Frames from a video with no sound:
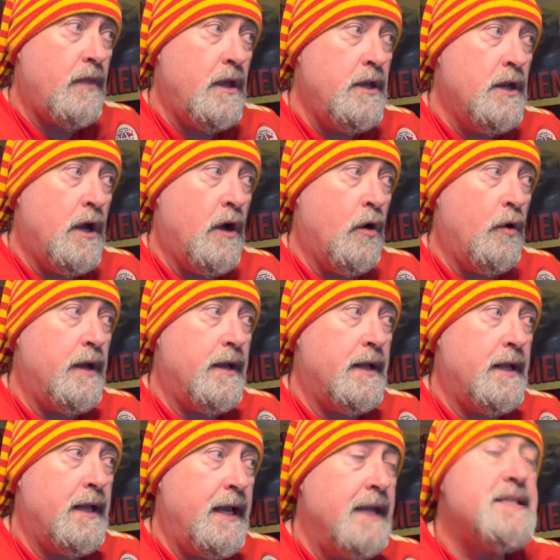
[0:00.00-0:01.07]
You know,
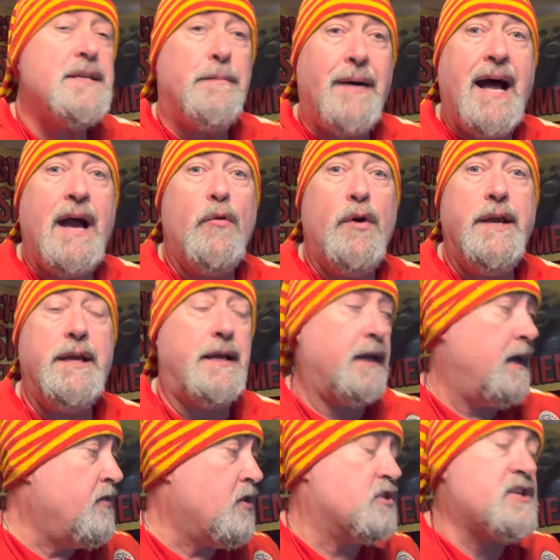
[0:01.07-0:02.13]
it's a bye week,
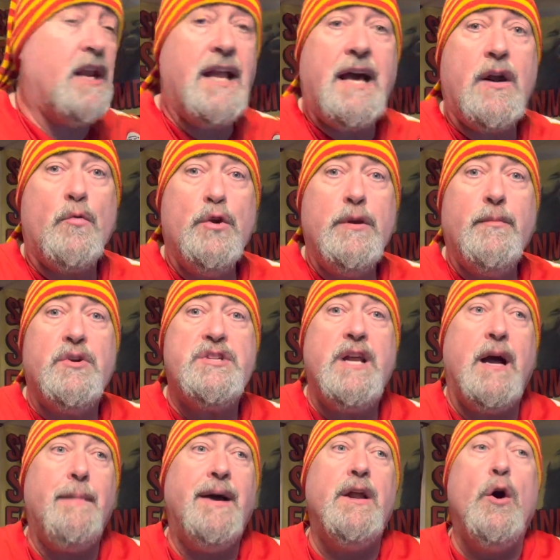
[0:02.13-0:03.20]
and there's a lot of rumors
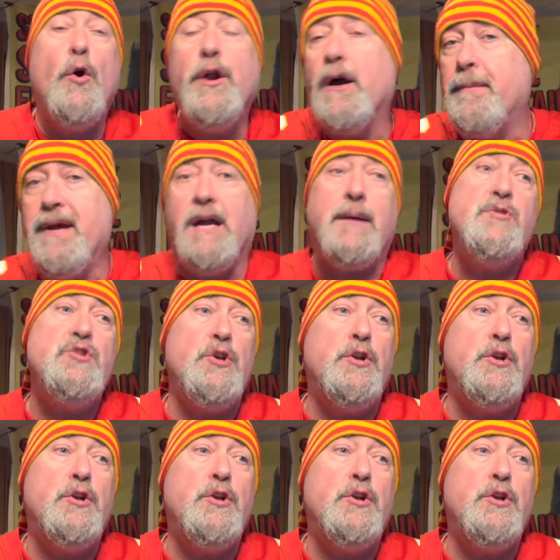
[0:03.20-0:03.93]
now about Odell Beckham